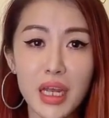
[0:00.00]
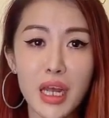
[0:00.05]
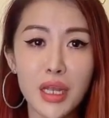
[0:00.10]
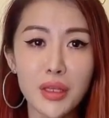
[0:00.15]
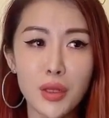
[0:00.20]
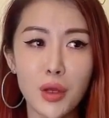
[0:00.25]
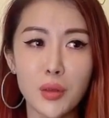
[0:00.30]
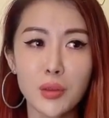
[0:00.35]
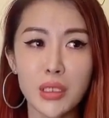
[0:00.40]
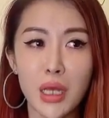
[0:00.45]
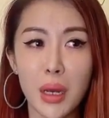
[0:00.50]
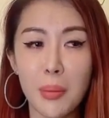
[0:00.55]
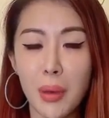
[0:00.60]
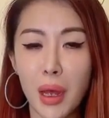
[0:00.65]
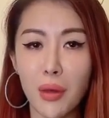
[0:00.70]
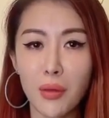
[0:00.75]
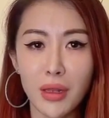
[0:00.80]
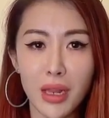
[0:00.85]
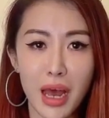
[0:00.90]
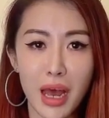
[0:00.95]
are those
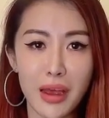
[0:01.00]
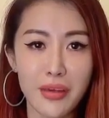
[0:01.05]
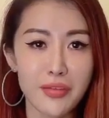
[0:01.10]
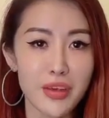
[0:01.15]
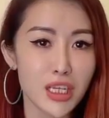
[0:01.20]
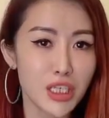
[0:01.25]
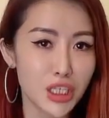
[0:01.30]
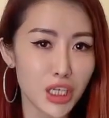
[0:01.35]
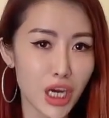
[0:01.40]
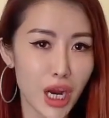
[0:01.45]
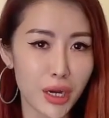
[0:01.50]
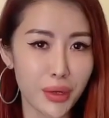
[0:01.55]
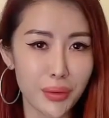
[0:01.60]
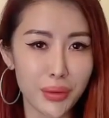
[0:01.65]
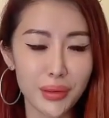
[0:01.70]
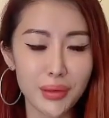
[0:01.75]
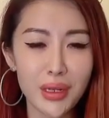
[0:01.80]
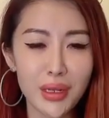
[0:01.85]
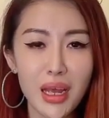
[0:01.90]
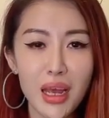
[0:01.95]
about life in
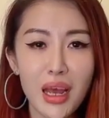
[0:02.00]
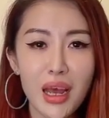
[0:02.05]
general.